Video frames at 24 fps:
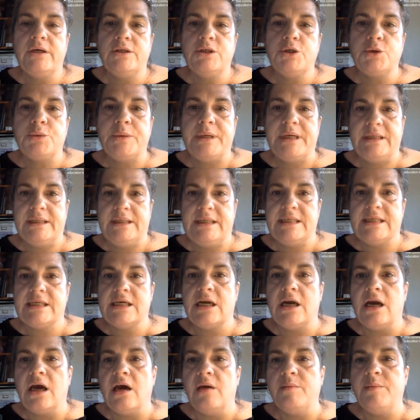during this
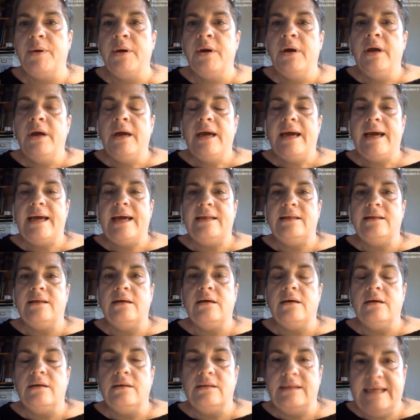club.
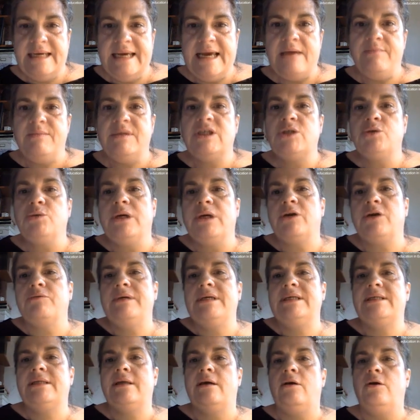And the aim is to
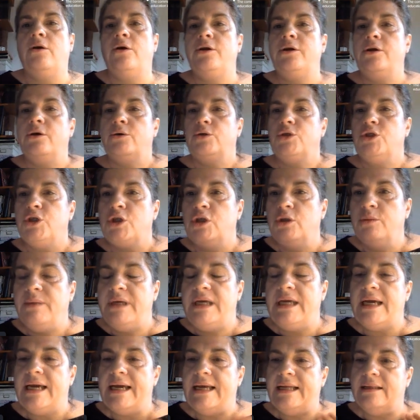increase their learner
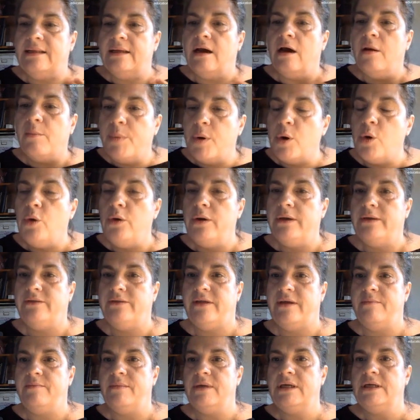autonomy and empower
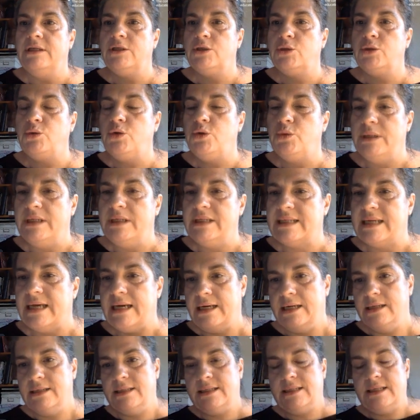them into doing
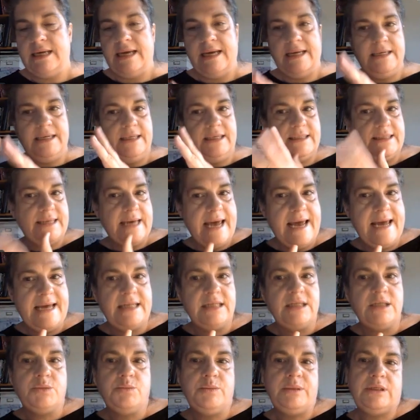science. And it
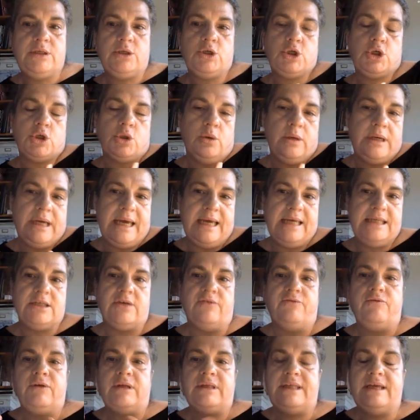ends with a showcase
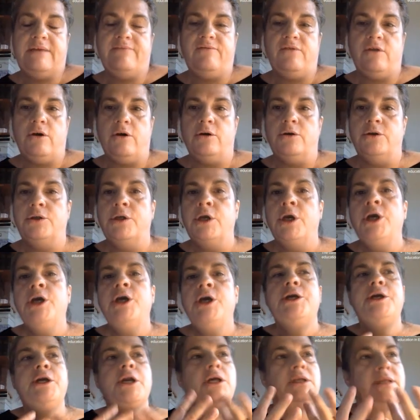of what they've learned,
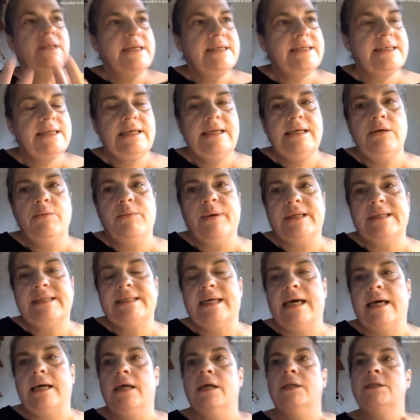not necessarily about
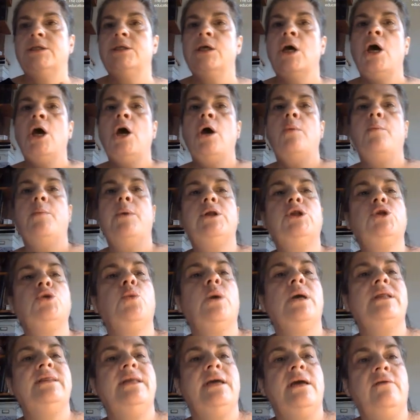science, but
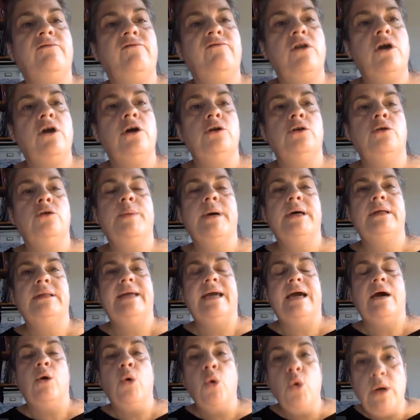what they've learned about
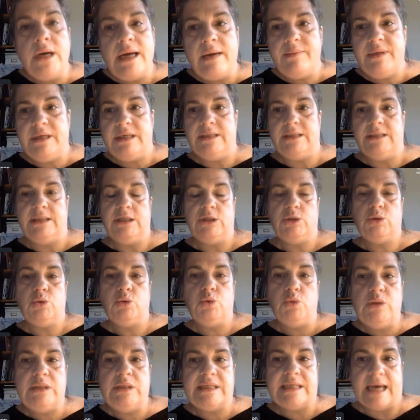their own ability to
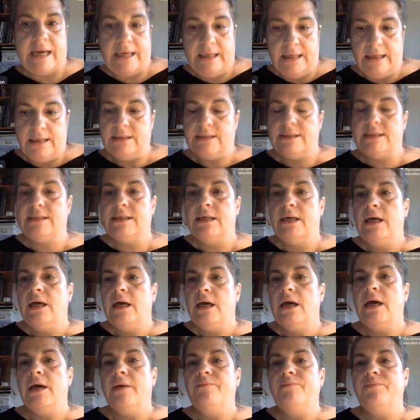do science
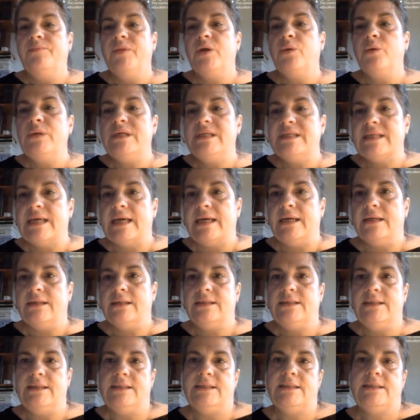with
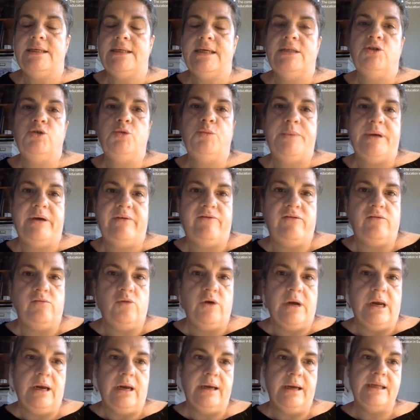scientists and to perform
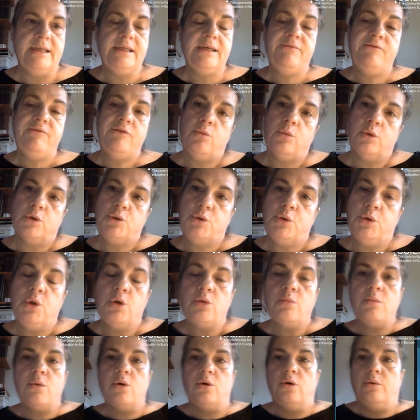well. And if you want to
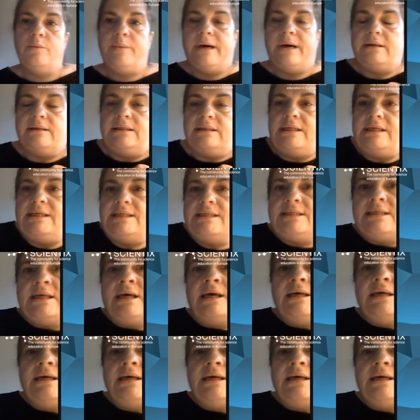know more about this